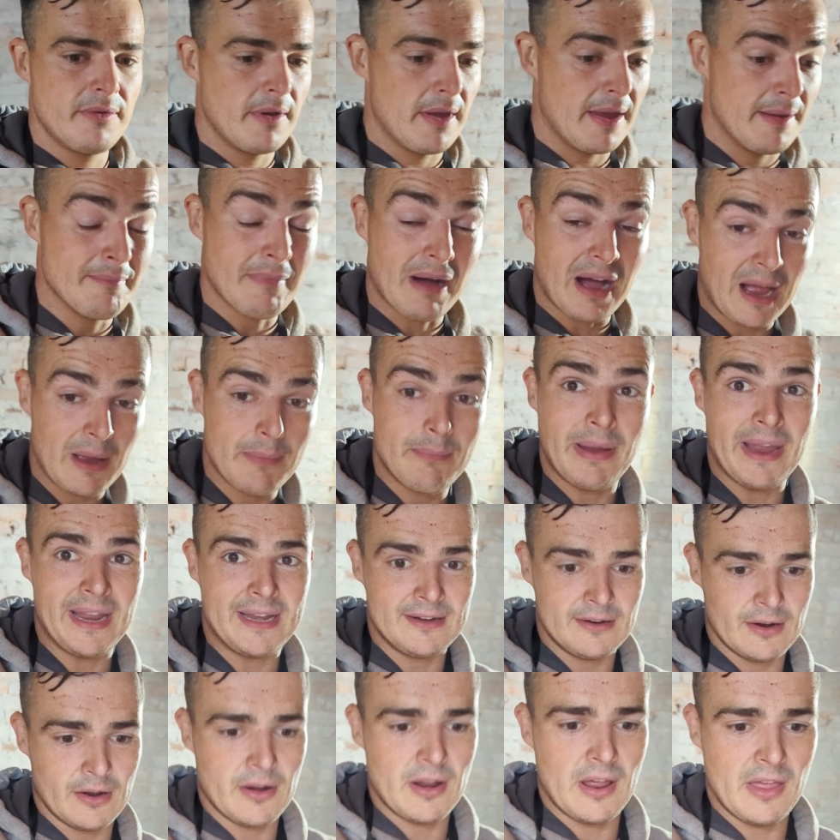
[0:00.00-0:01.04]
in my
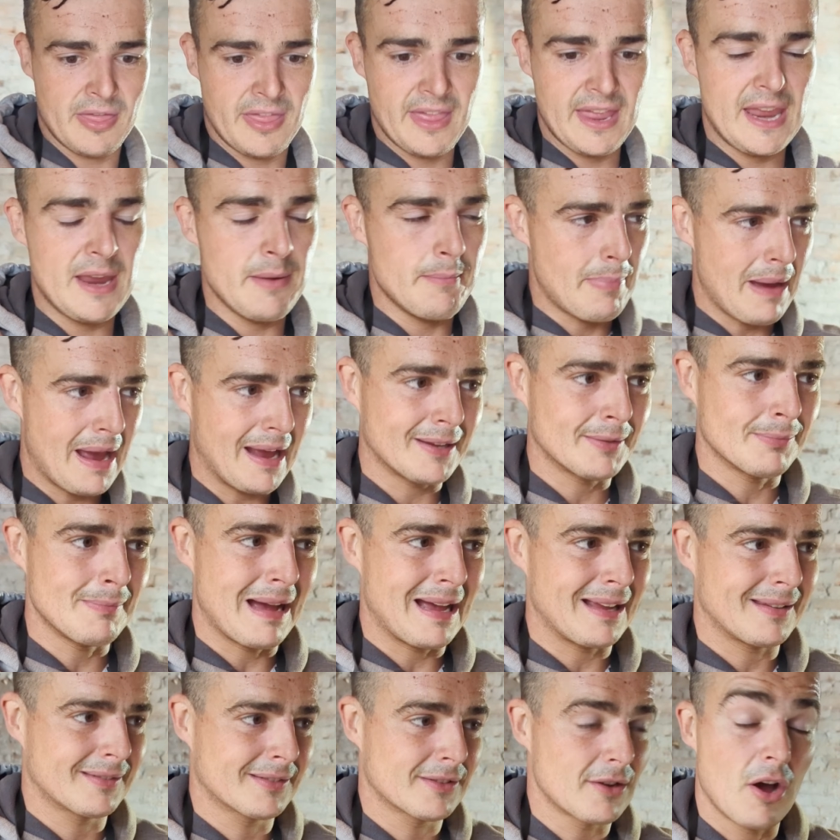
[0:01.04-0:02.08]
opinion the best
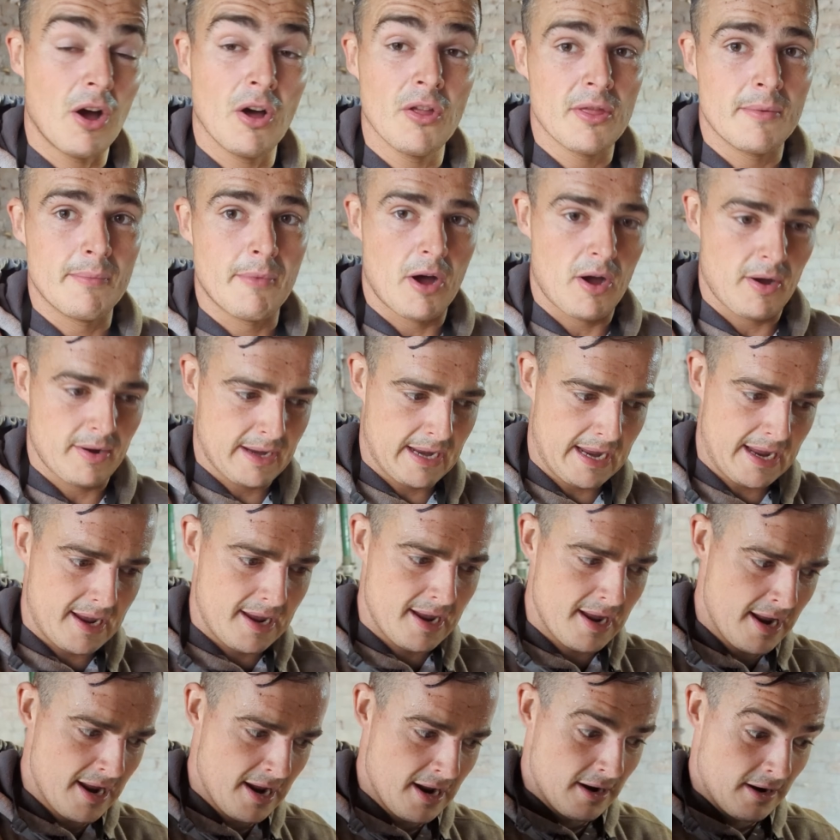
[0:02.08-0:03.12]
mask on the
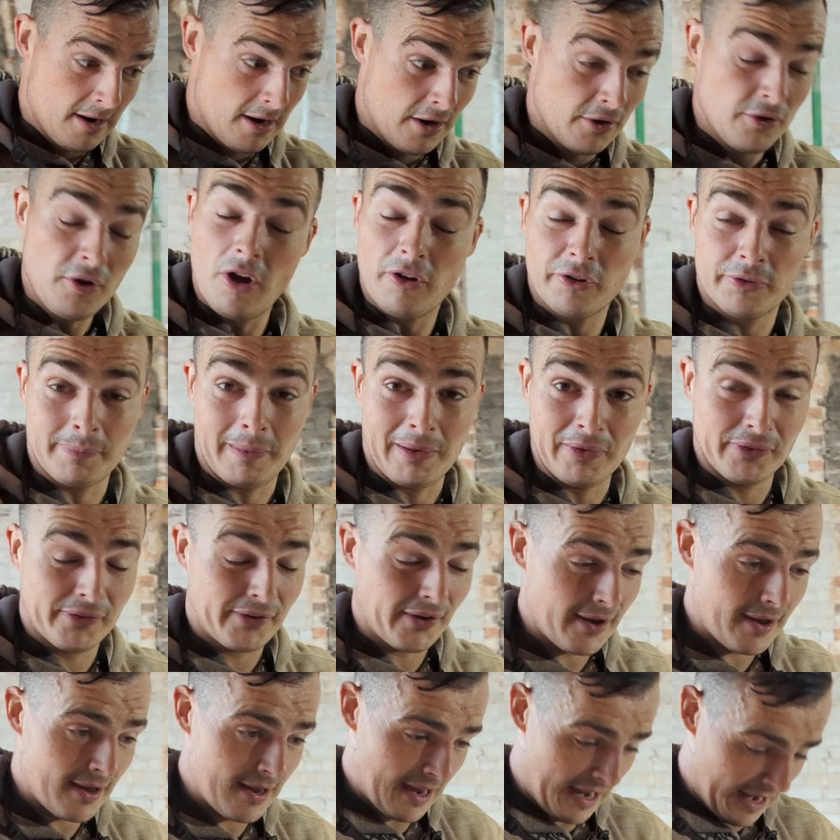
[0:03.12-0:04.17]
market. Not a
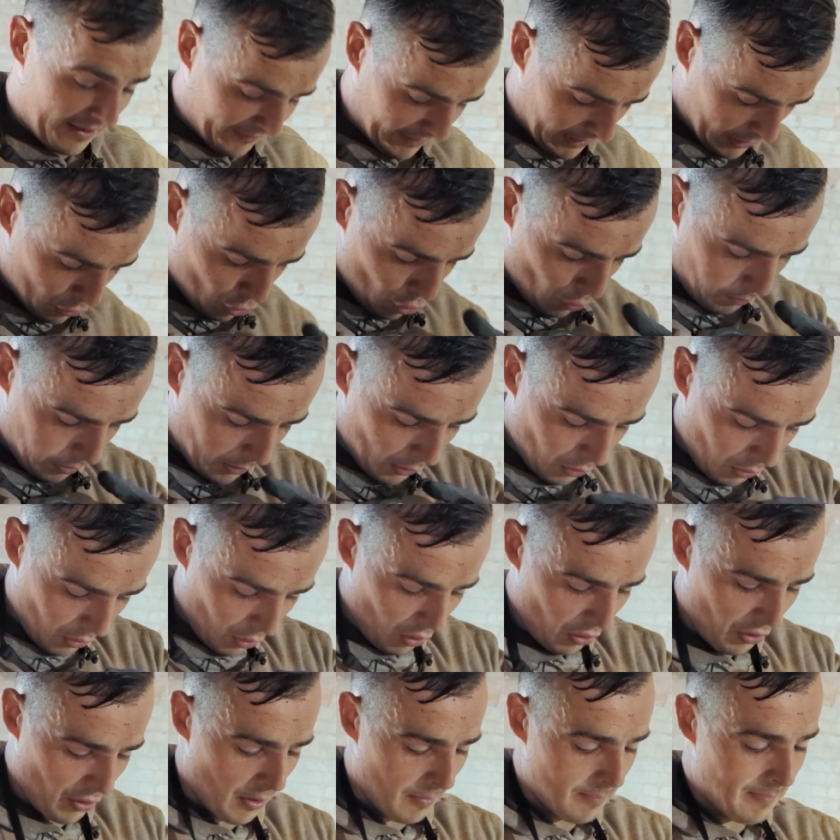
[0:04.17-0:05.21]
sponsor. I've had a couple
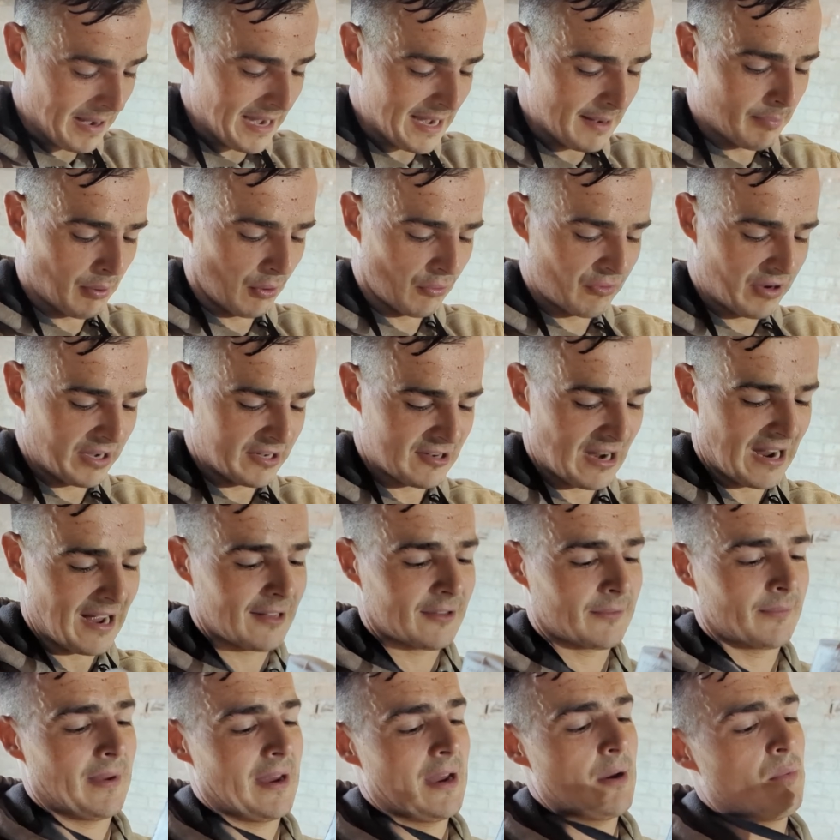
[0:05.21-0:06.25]
other people reach
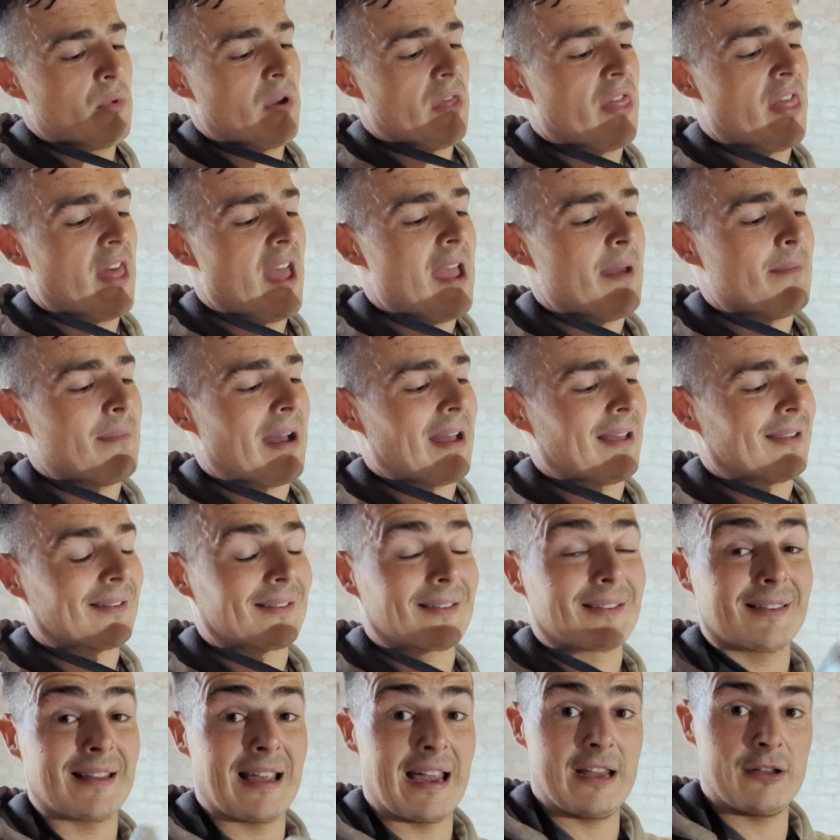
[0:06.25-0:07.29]
out to me with their
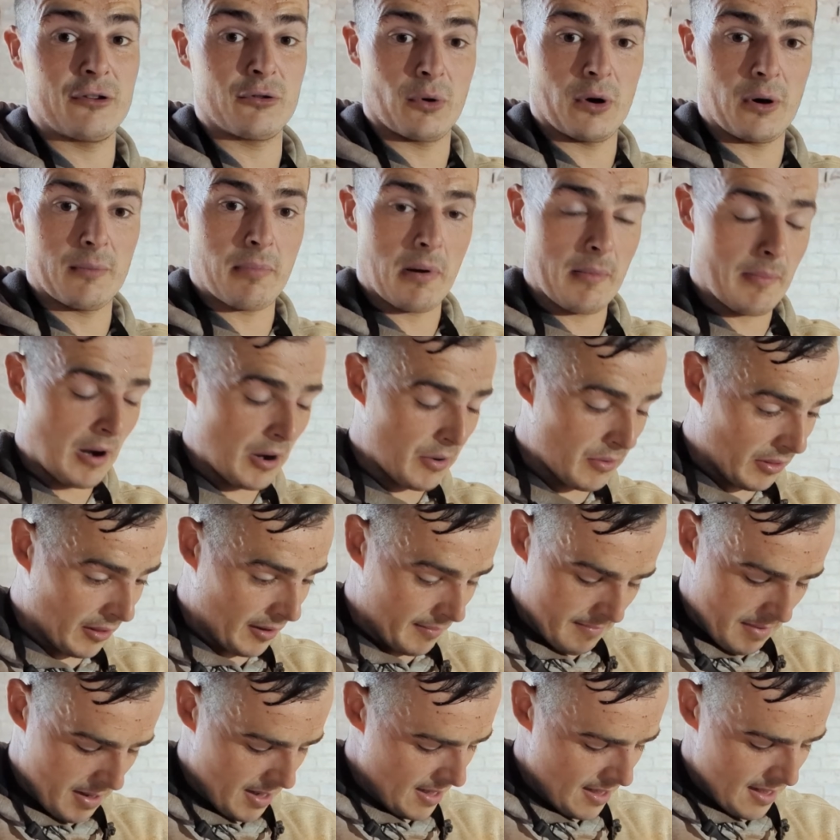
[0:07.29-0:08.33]
masks saying, do you want to promote
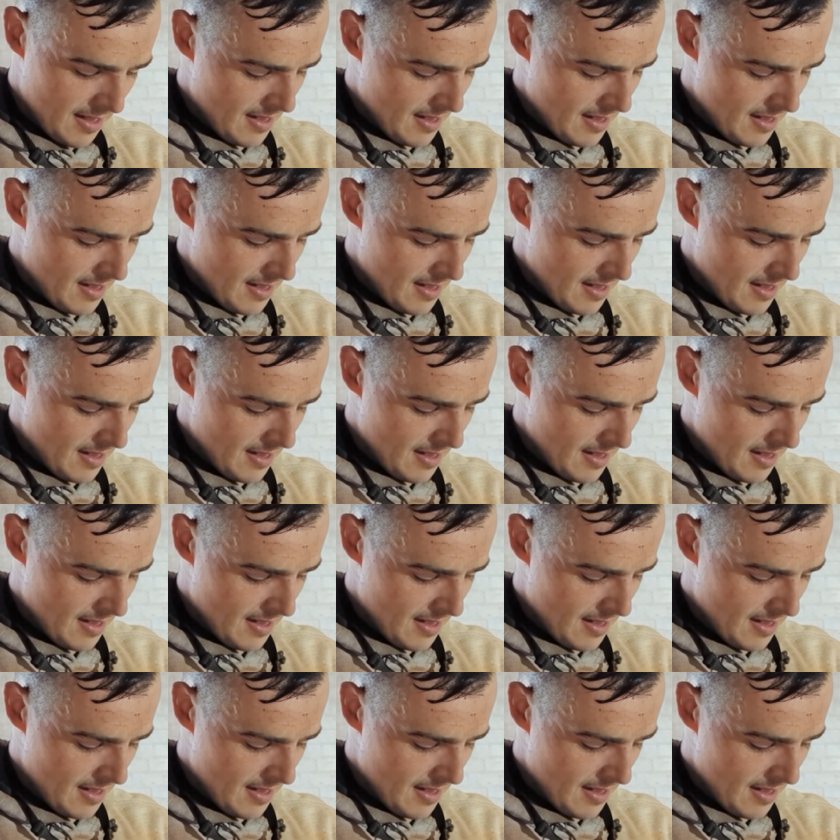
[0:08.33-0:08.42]
them?